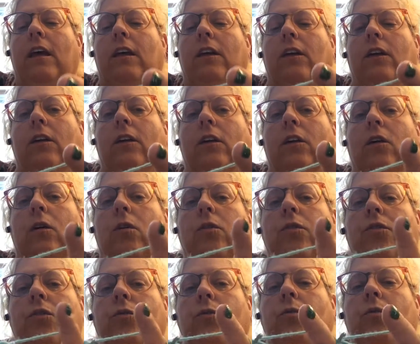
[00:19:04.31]
You're going to go
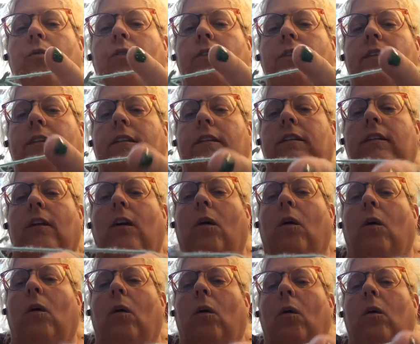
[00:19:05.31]
through the
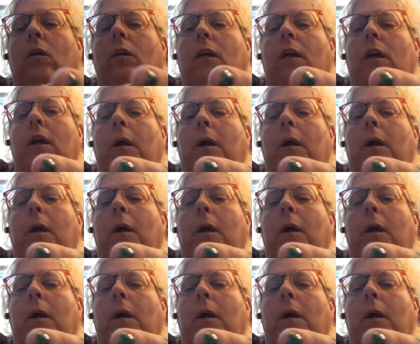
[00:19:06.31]
hole.